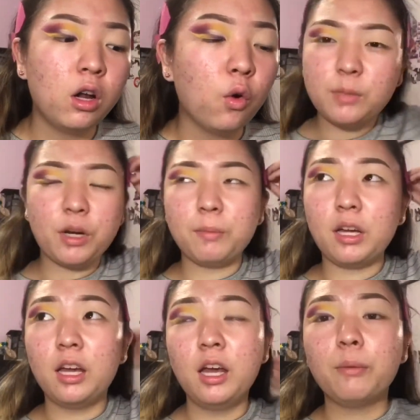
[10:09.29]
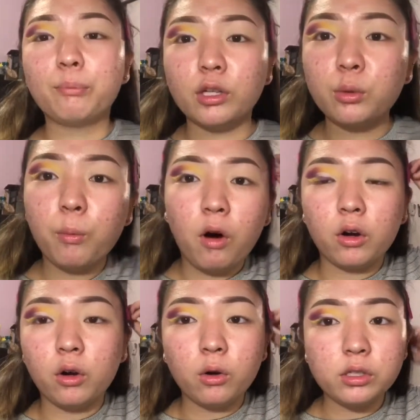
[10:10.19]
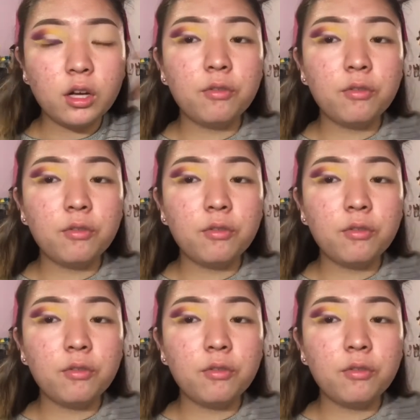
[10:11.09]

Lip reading: spraying my brush with water or stuff,